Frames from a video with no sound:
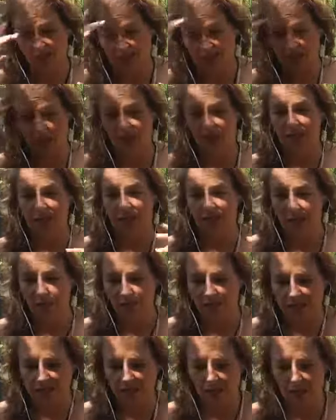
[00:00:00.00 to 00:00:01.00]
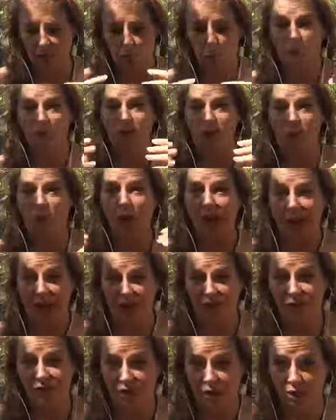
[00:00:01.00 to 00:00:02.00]
like these limits on what's okay to
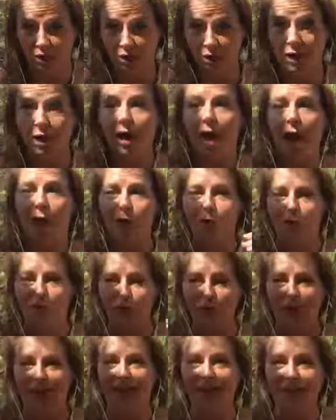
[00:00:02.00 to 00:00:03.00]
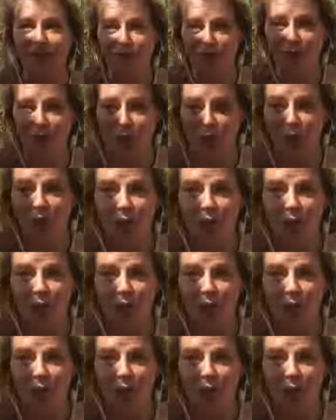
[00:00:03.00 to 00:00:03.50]
feel and what's okay to do,